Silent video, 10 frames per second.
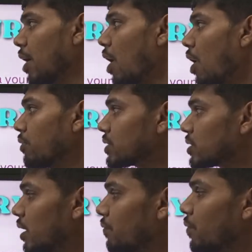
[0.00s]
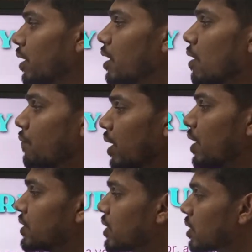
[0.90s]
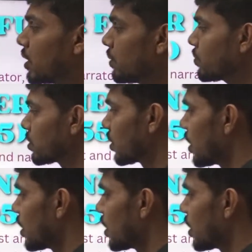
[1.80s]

On the same way, when Richard comes,